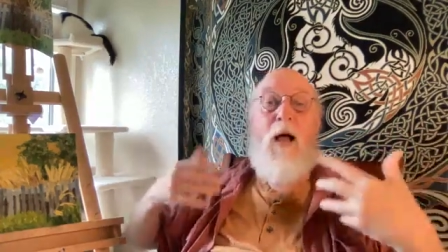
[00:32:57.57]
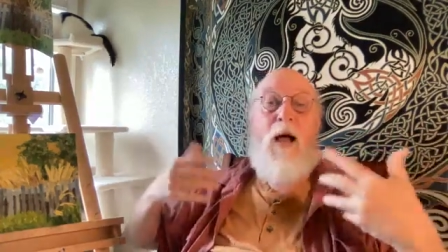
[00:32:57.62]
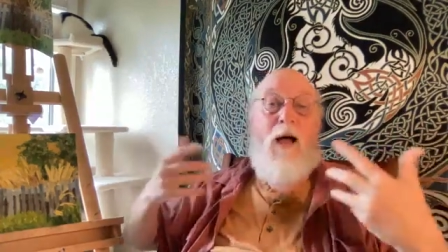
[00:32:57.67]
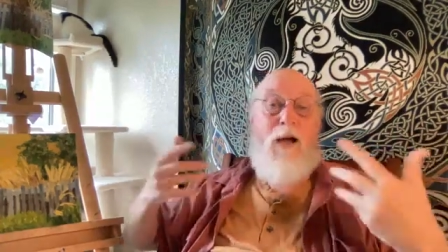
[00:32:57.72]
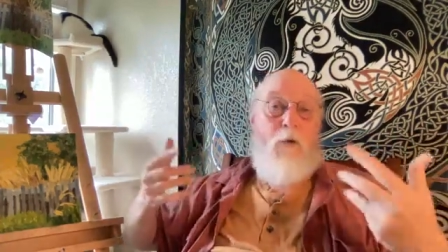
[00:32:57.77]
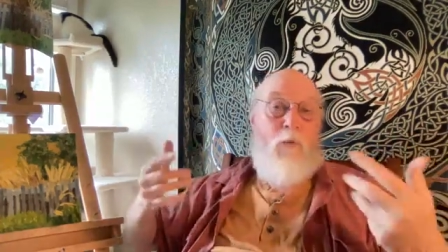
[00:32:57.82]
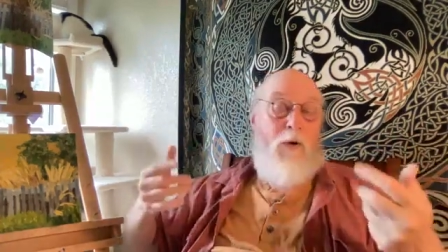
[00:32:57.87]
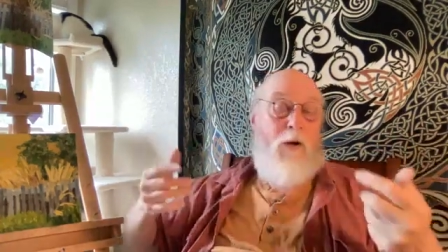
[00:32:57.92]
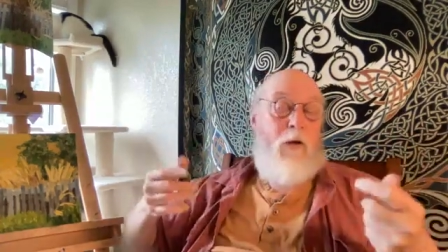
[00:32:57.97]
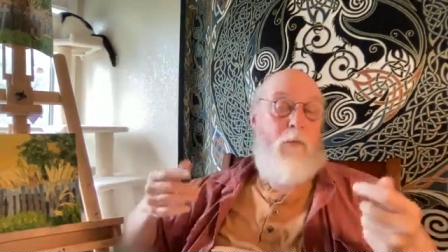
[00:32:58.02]

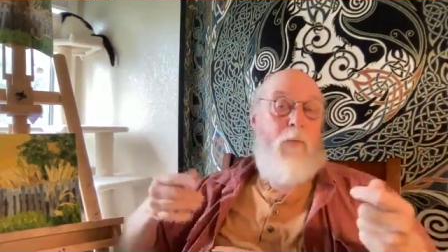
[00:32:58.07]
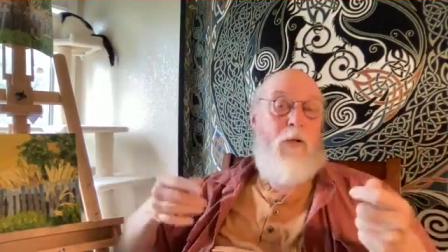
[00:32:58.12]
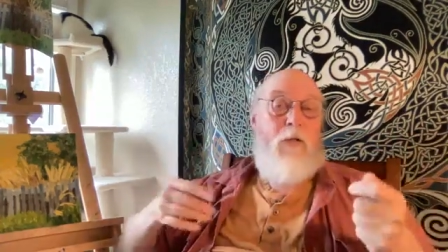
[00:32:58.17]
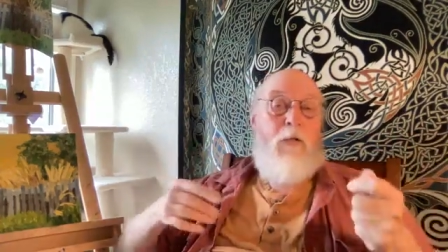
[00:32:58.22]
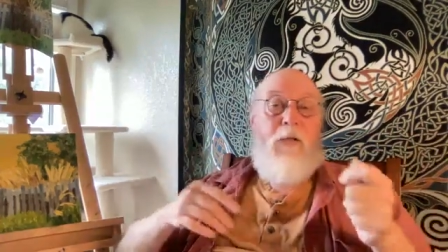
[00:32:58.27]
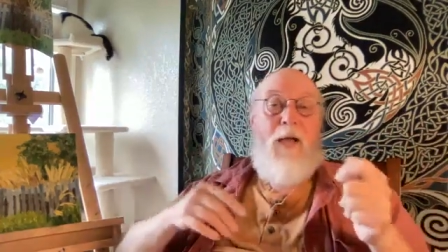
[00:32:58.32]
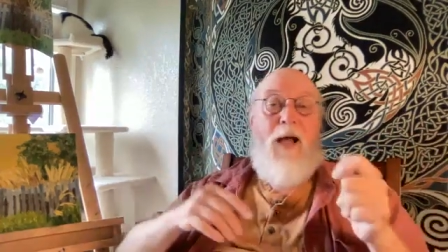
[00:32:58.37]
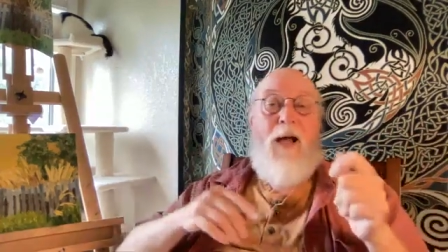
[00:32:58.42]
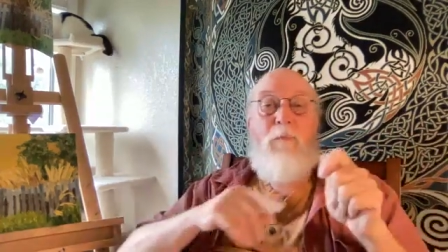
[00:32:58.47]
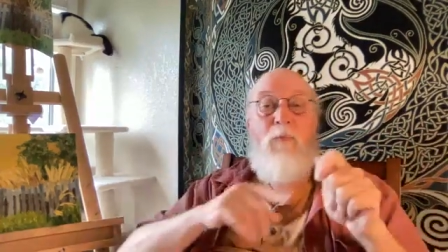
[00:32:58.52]
I recommend
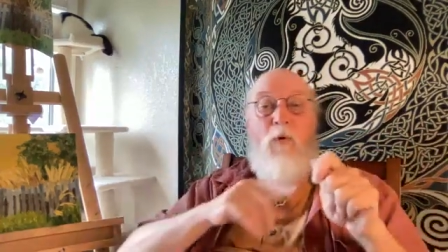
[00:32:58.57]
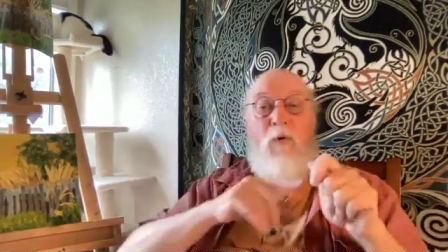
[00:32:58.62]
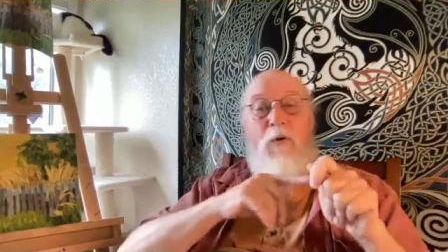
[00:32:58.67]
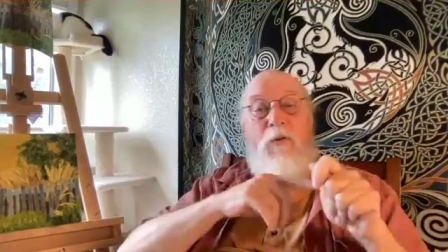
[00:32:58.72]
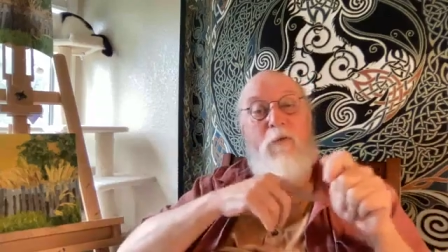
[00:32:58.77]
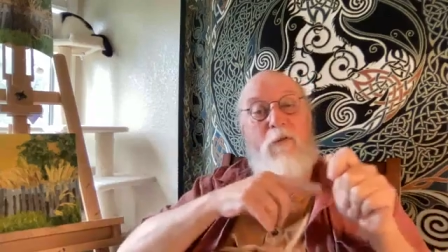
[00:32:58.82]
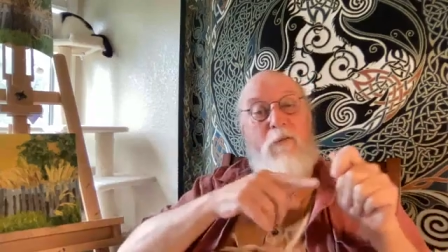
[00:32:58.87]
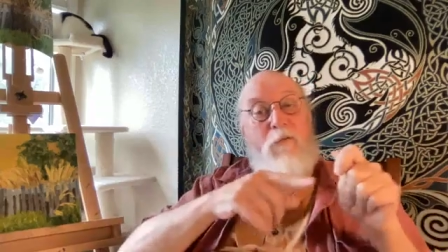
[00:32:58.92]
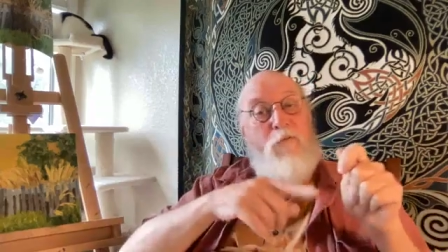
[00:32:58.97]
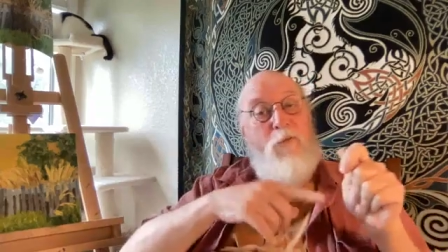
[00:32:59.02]
at that point,
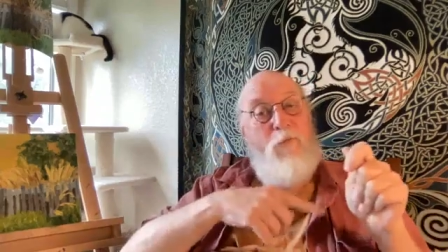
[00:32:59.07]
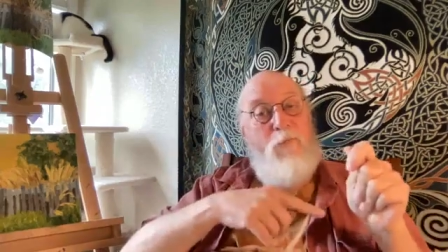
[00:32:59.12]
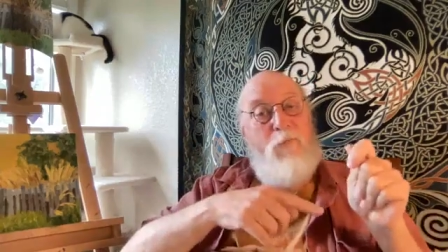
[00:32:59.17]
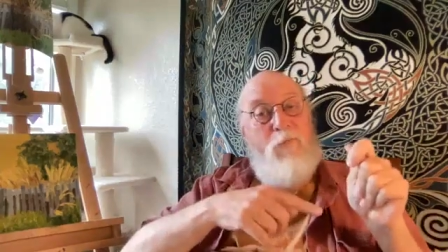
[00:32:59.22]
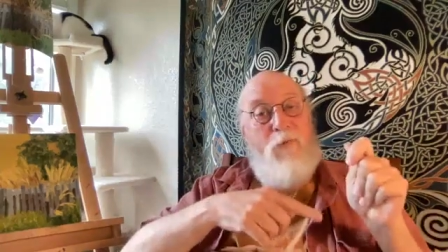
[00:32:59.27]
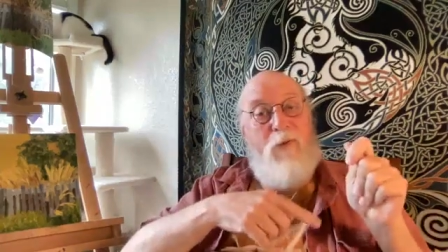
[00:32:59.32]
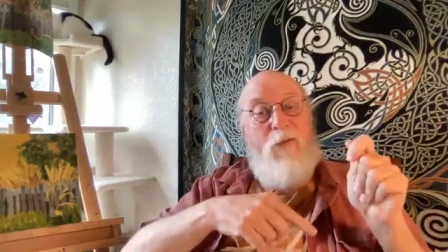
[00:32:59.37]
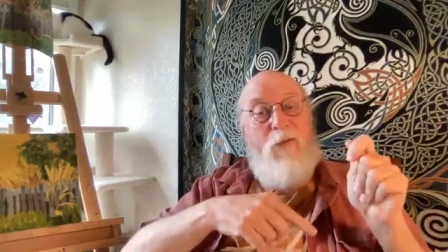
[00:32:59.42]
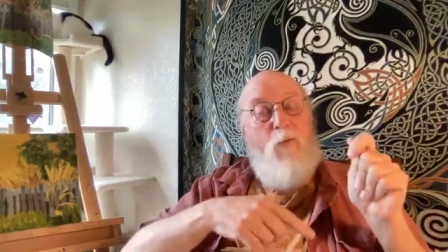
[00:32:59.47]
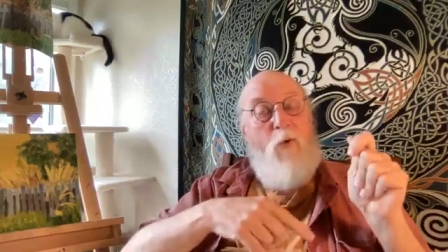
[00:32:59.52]
if you
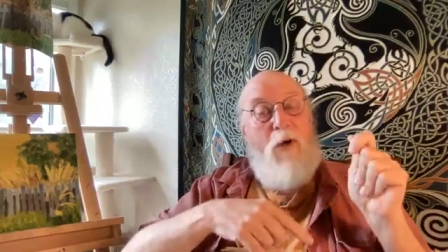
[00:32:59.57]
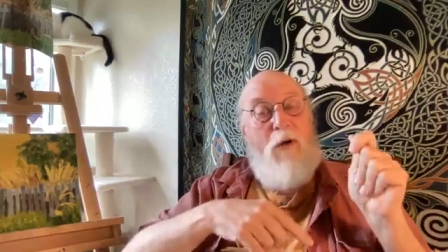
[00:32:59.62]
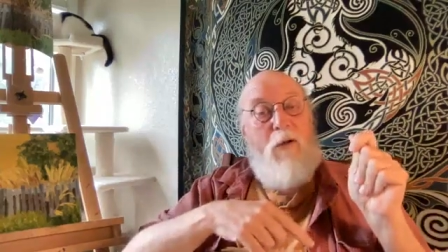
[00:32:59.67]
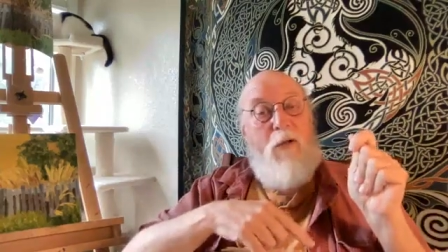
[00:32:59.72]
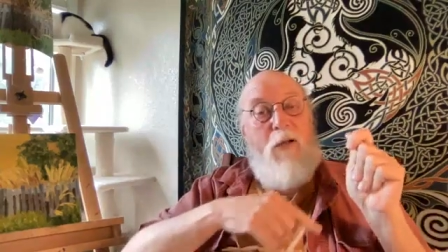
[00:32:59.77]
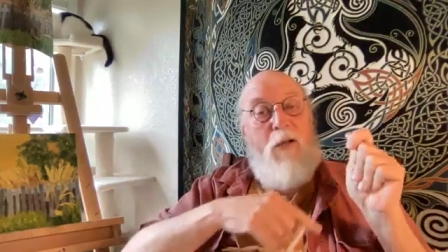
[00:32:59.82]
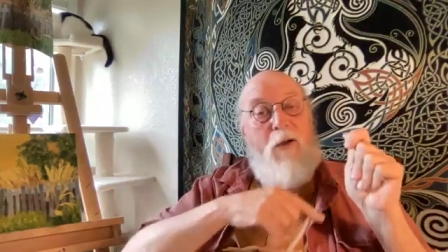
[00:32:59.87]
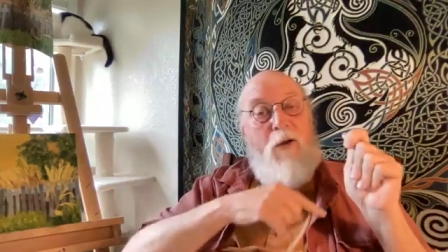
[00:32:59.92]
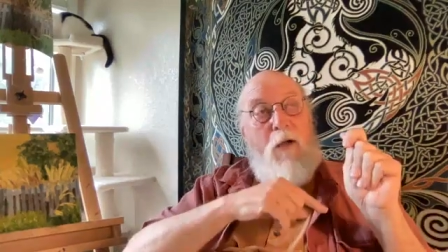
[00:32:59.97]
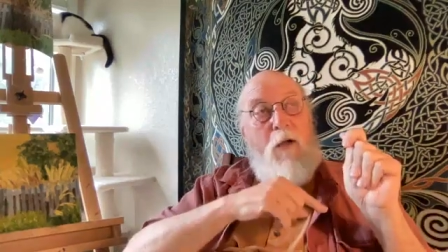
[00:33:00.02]
really want
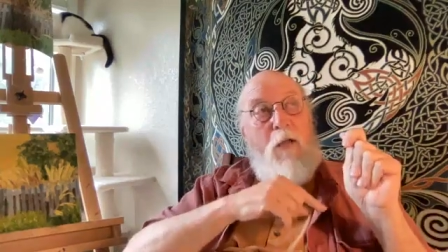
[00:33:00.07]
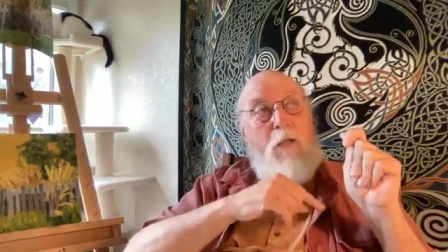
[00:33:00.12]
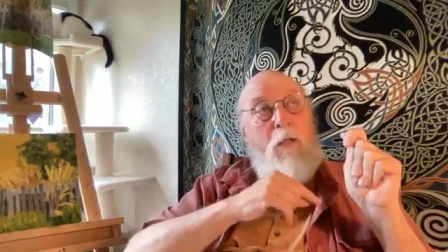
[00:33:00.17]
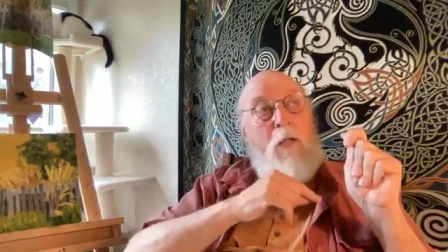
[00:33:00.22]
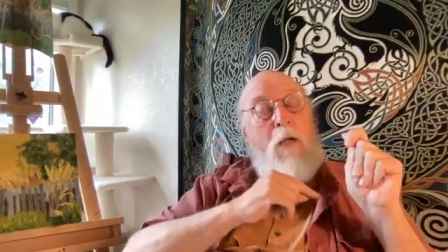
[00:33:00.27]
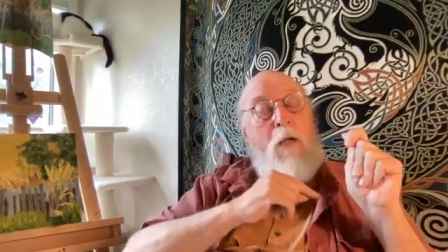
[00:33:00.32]
to carry it,